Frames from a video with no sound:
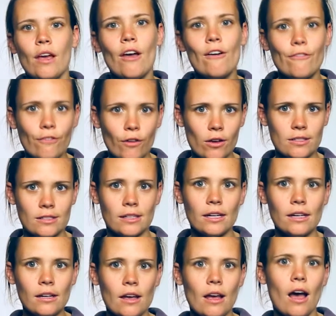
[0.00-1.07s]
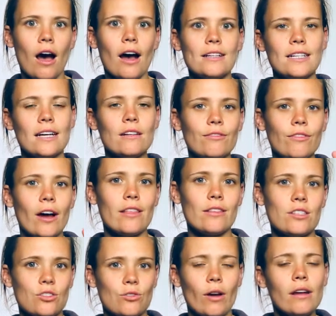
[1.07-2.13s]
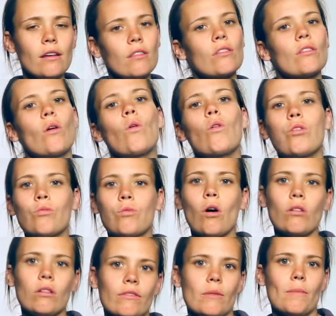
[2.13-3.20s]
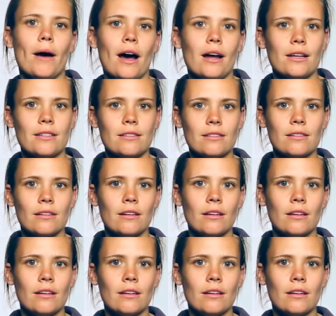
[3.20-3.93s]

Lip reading: Firstly, identify the strength or the role of the parties.